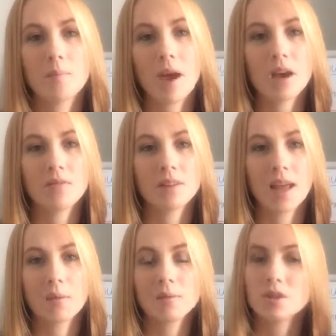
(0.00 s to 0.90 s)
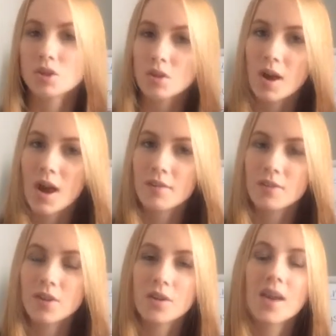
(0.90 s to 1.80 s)
back of a label is too hard for
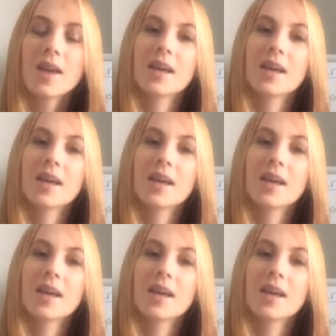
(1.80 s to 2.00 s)
you,